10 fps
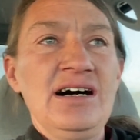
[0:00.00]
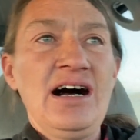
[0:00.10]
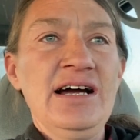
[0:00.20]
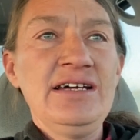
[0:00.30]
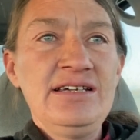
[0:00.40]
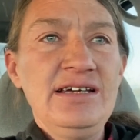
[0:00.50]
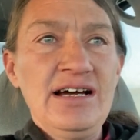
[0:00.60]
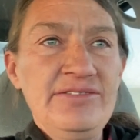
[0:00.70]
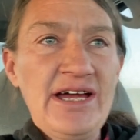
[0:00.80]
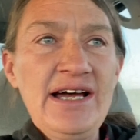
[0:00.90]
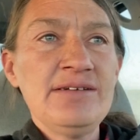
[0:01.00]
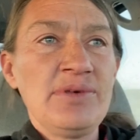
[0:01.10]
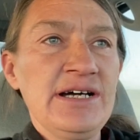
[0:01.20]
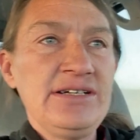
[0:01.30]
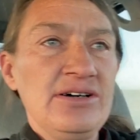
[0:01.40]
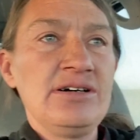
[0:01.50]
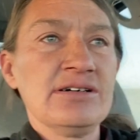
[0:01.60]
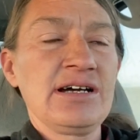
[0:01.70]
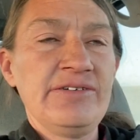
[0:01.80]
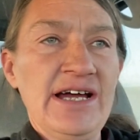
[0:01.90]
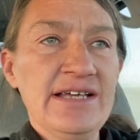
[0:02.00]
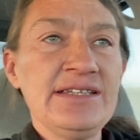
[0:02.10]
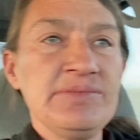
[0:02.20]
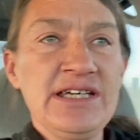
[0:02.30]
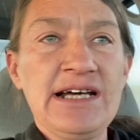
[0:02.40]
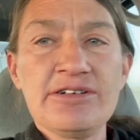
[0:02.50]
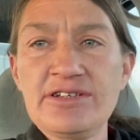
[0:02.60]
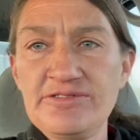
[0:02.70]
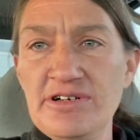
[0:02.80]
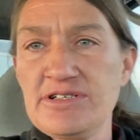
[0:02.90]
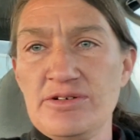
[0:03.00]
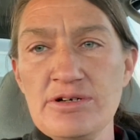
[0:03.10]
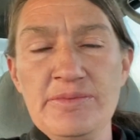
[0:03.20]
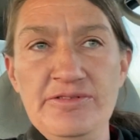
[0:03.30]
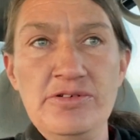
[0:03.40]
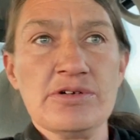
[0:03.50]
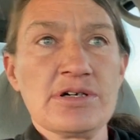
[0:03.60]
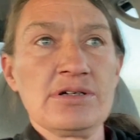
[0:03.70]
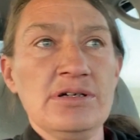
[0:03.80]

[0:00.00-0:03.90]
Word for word: I've had them get out the front door before,